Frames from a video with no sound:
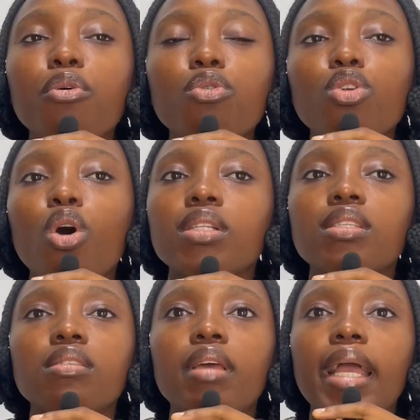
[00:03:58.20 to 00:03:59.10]
not
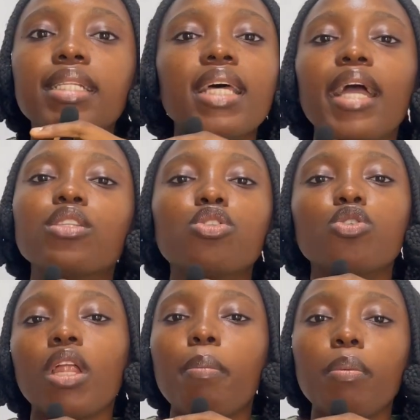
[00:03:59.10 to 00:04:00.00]
entitled
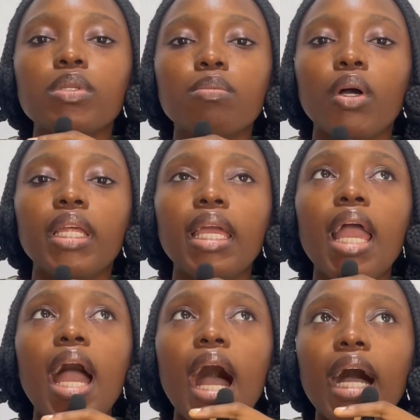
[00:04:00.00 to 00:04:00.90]
to other people's money,
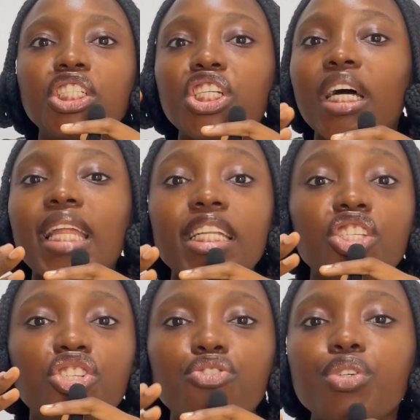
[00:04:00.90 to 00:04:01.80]
and she had like
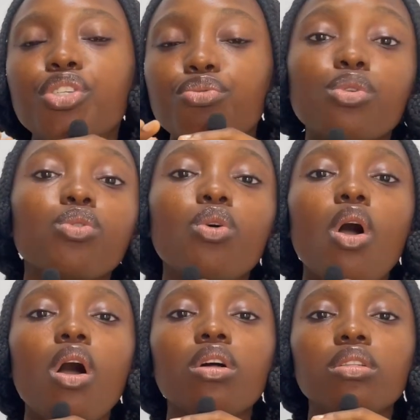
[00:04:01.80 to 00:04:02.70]
this street rule
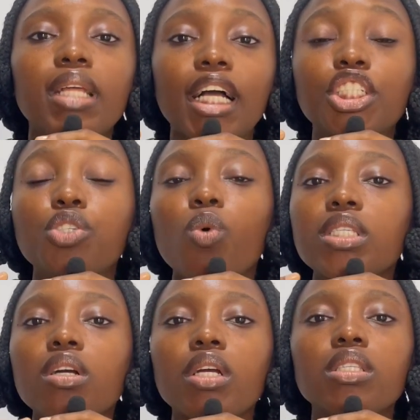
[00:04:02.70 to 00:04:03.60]
that she
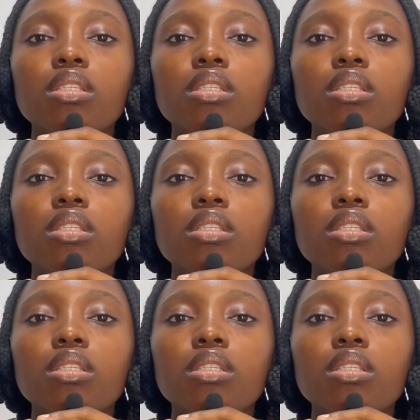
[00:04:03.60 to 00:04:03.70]
wasn't going